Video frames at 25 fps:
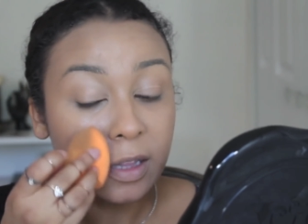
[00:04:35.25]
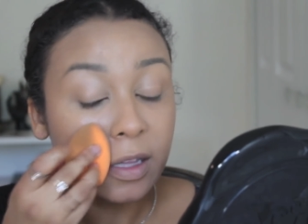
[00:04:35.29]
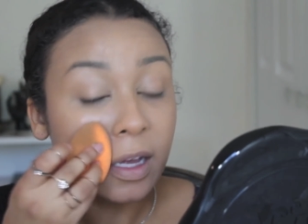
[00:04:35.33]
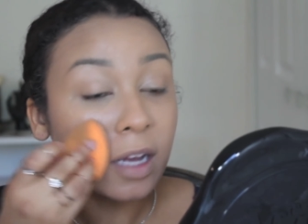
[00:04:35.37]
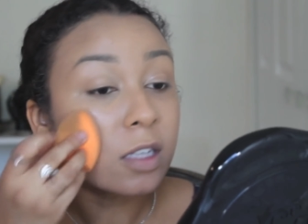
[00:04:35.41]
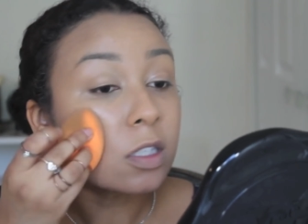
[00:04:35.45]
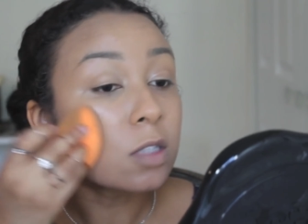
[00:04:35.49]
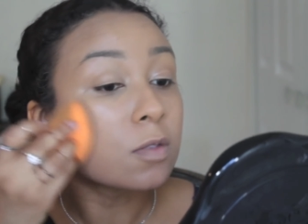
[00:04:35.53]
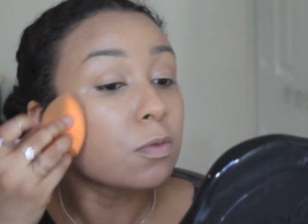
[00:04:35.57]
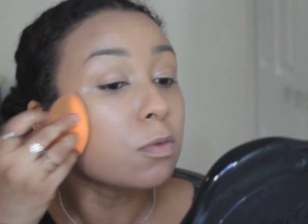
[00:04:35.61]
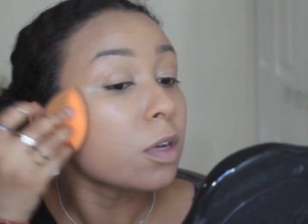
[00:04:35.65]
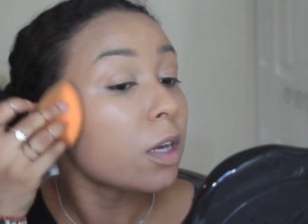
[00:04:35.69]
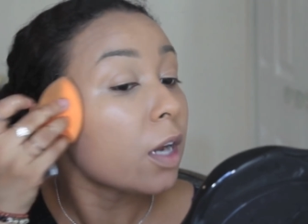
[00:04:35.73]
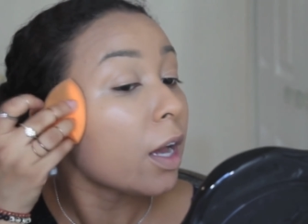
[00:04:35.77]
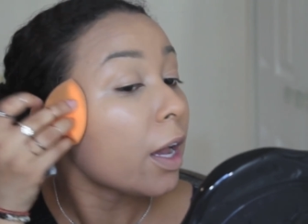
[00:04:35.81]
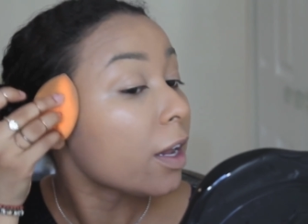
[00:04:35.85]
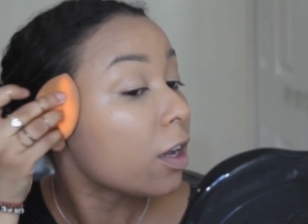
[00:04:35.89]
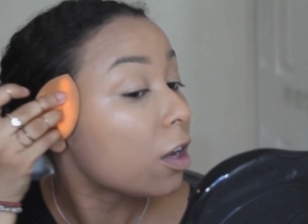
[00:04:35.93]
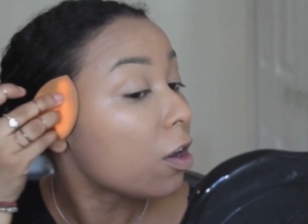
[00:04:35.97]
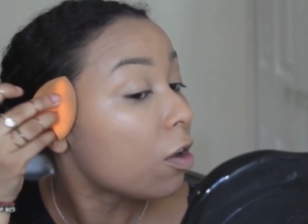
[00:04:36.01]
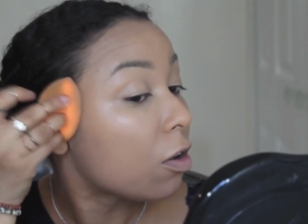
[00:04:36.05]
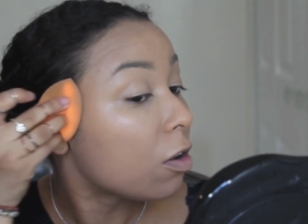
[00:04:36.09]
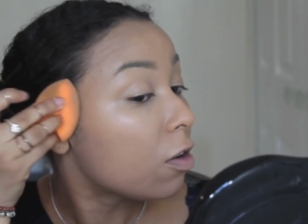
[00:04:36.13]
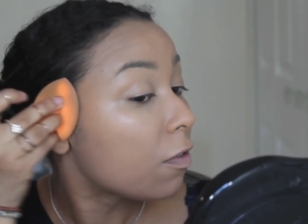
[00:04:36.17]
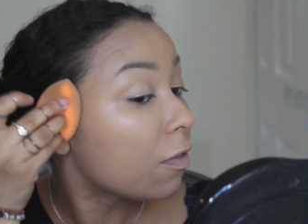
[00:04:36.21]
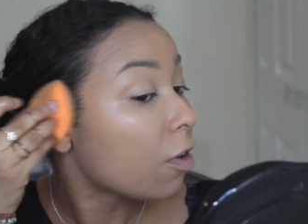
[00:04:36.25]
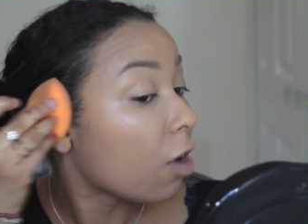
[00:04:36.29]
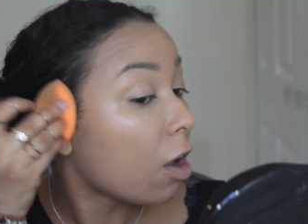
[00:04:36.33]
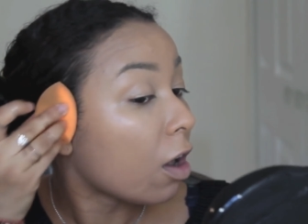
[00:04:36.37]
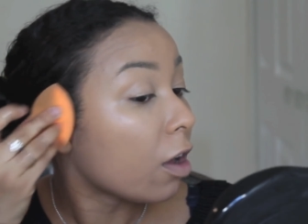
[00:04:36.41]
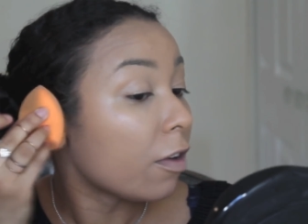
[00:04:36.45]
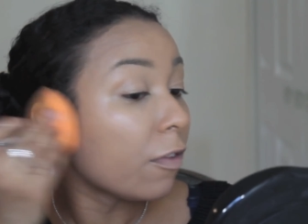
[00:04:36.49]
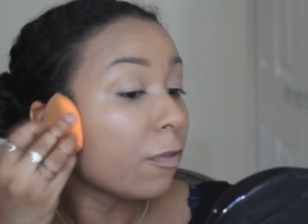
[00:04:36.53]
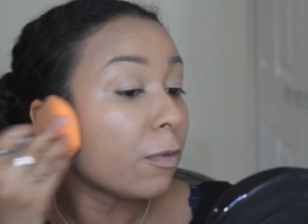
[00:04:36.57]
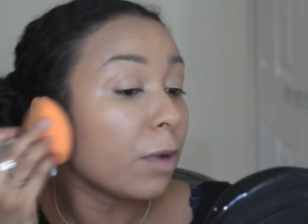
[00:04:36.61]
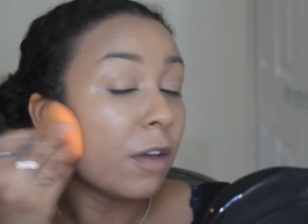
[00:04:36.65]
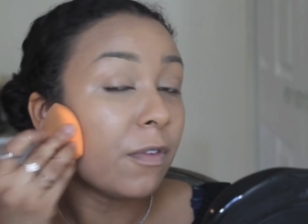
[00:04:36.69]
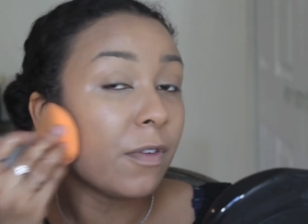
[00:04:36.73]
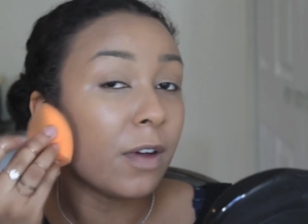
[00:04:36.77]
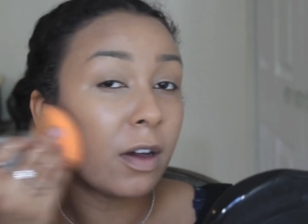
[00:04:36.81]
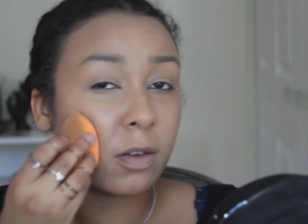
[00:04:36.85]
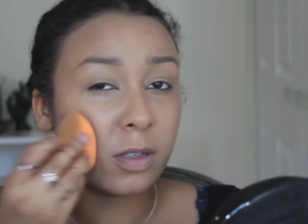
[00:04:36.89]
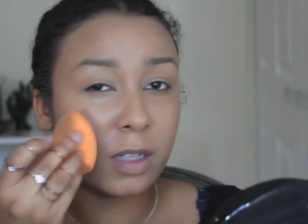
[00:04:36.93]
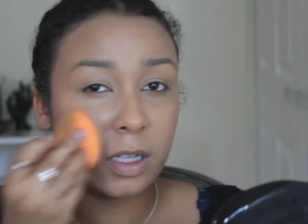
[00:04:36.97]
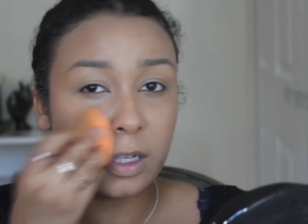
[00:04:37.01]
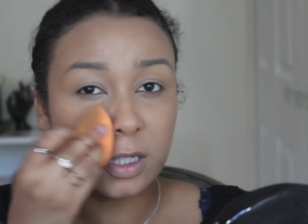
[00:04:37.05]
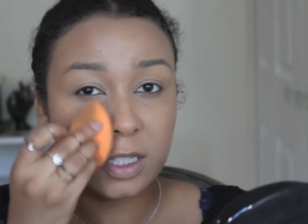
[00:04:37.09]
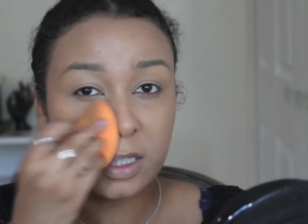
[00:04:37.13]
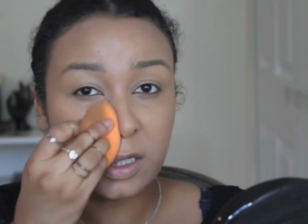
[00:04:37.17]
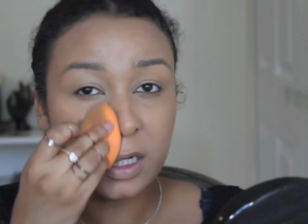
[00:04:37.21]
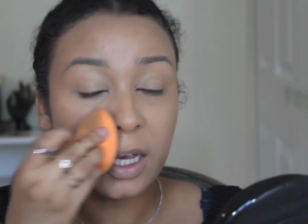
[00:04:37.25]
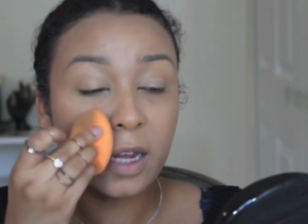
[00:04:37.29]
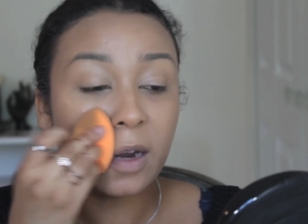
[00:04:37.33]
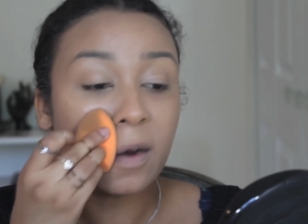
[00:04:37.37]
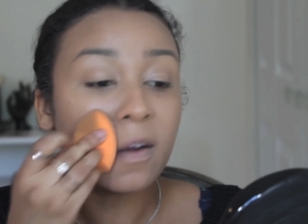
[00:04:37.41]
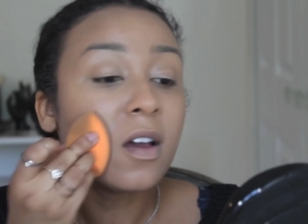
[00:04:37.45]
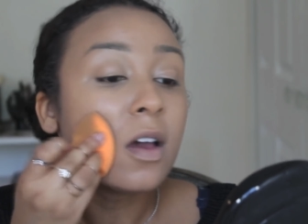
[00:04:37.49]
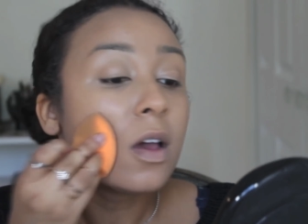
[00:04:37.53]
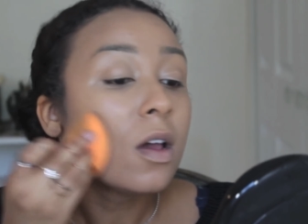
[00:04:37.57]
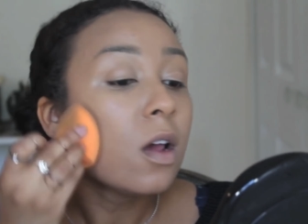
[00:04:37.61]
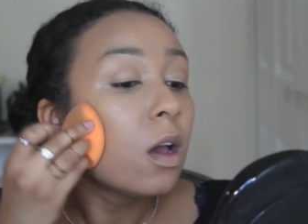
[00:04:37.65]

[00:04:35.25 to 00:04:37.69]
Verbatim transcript: that's when I go over all of my foundation